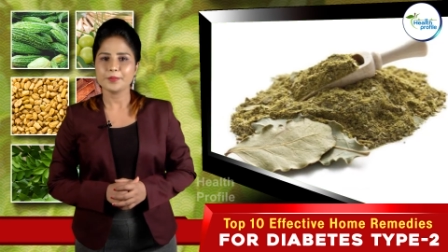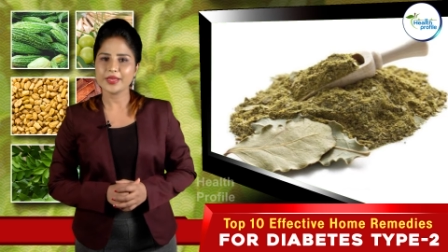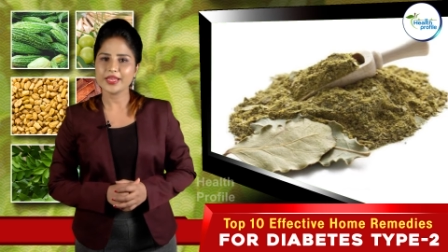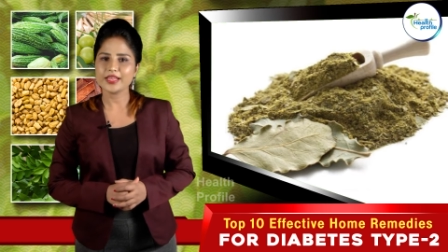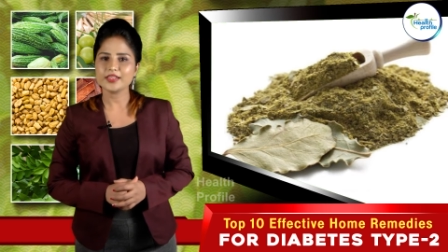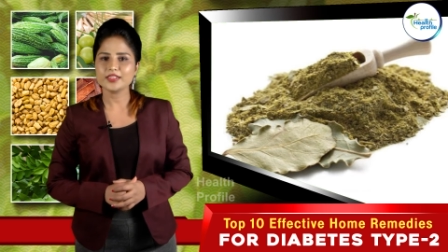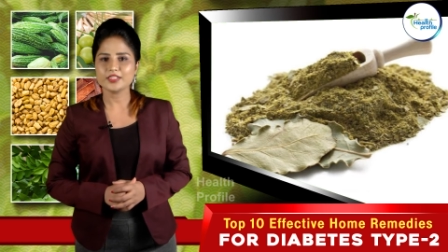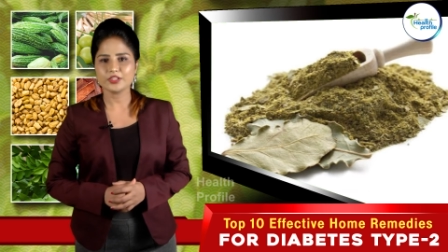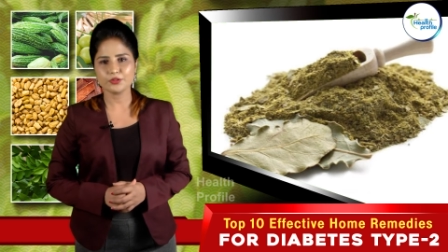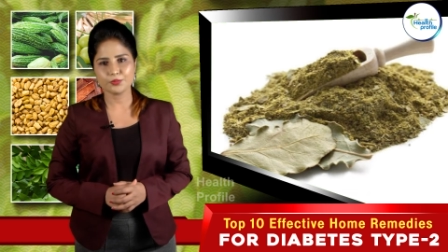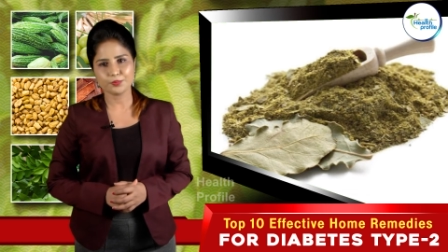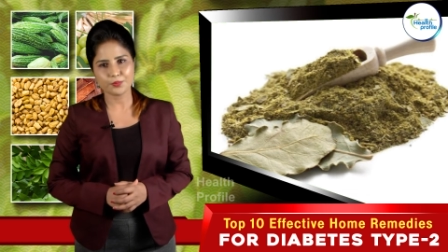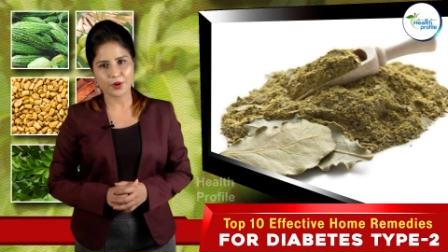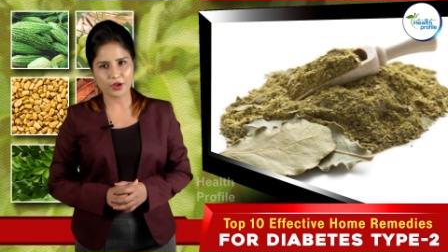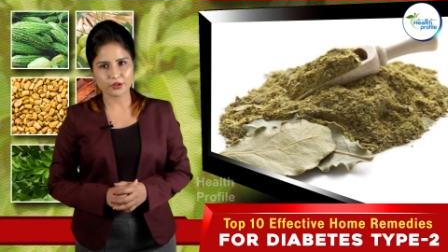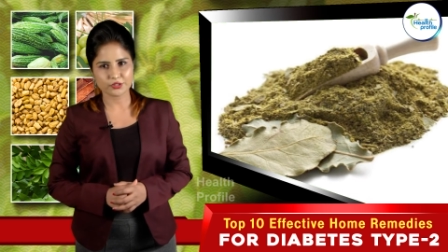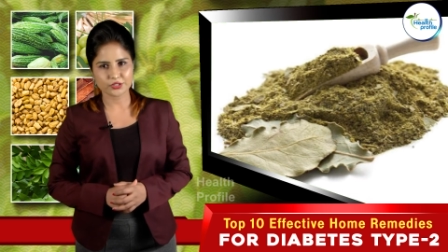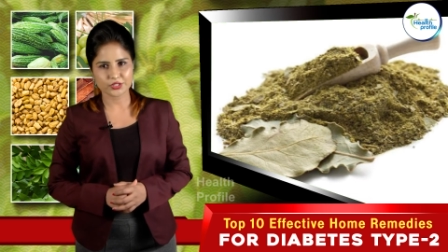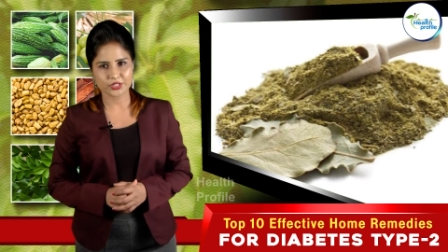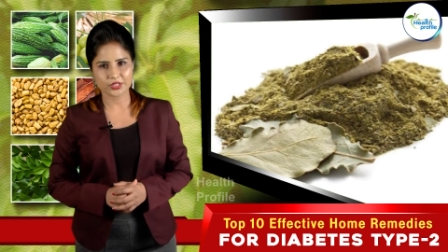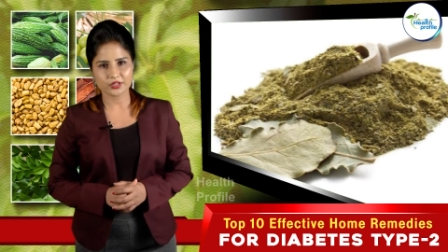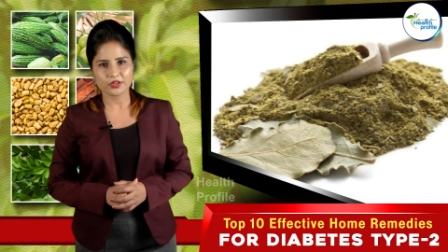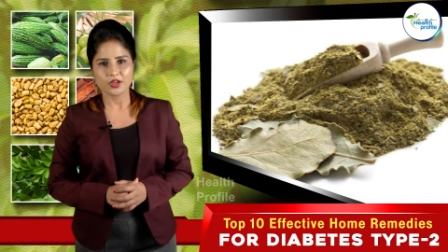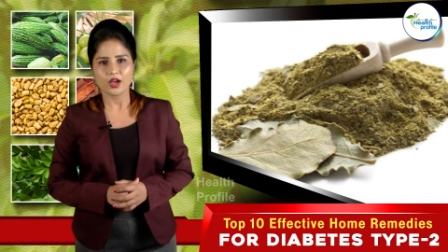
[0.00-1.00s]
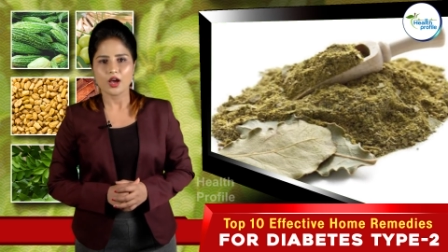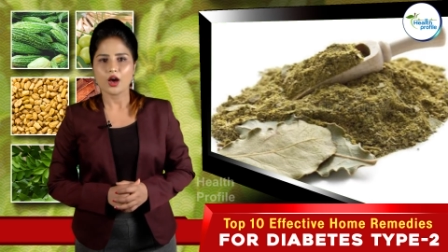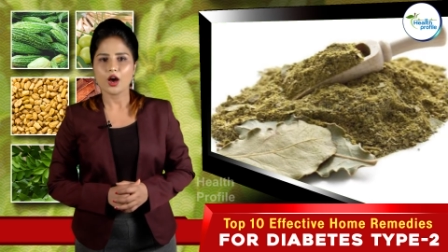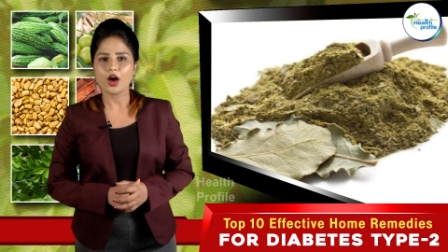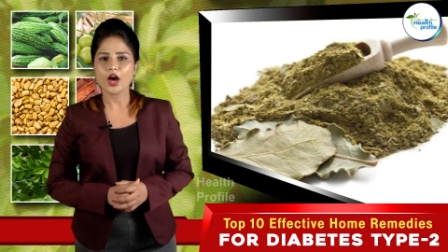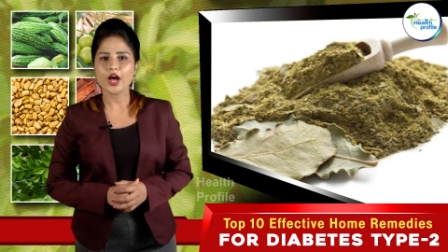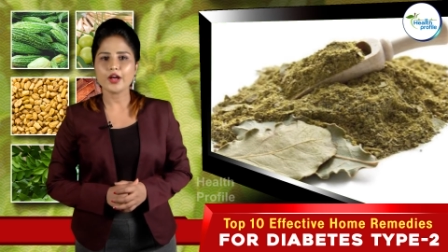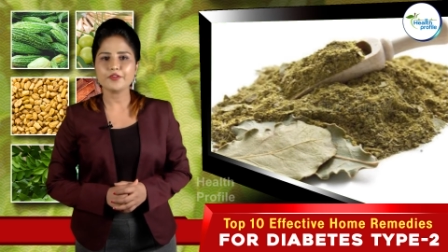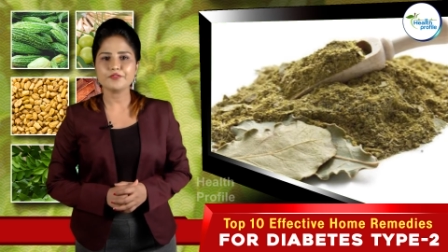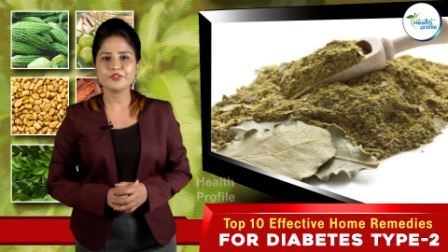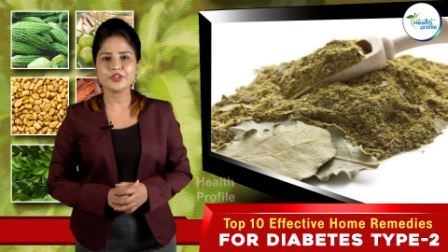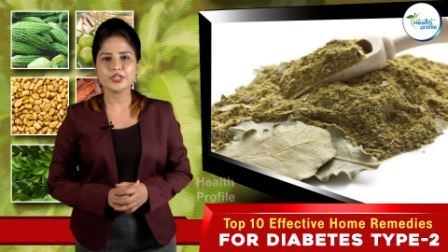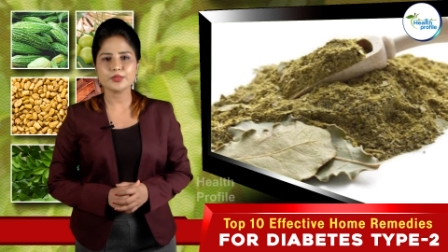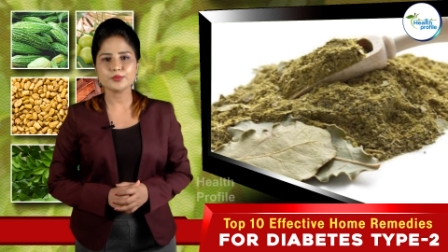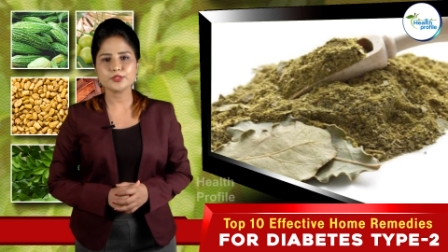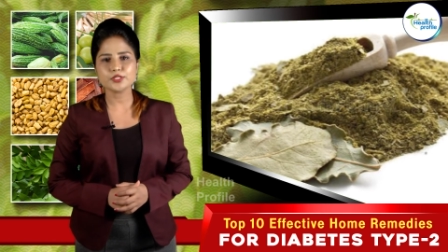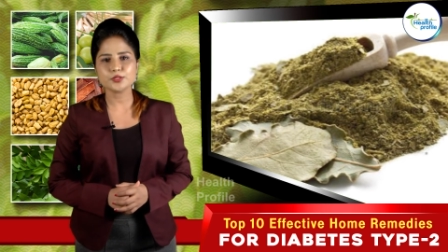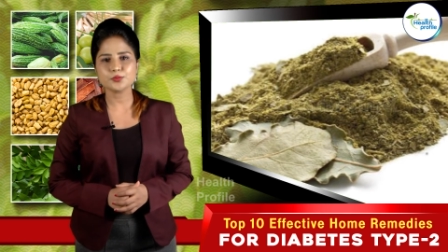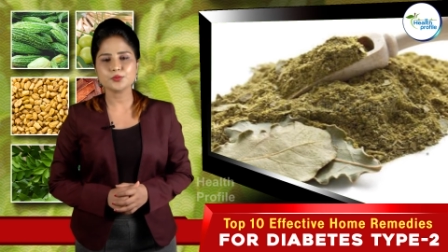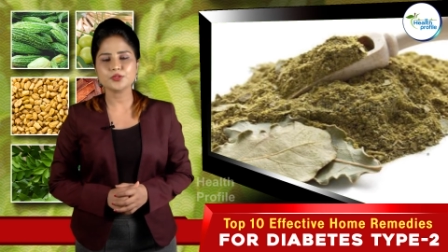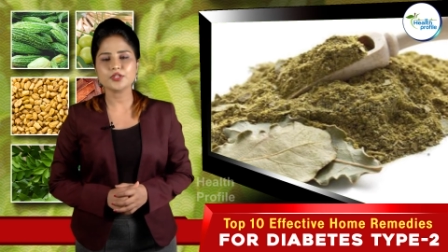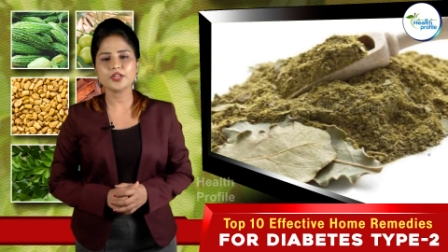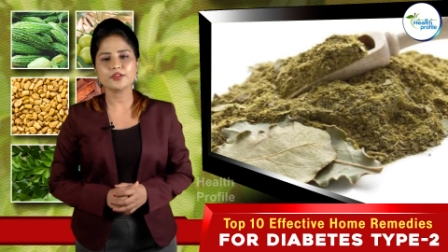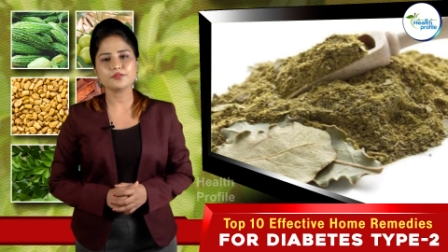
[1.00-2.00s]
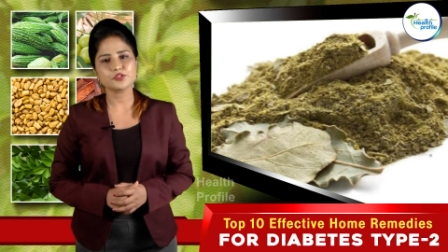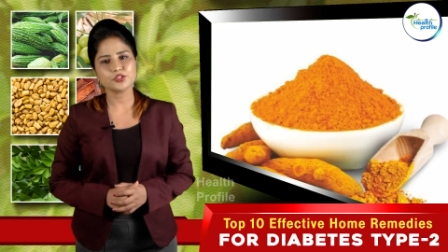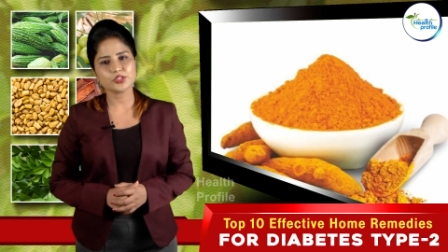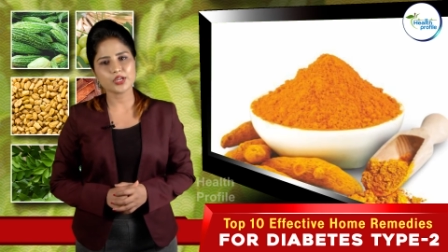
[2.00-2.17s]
bay leaf powder, half tablespoon of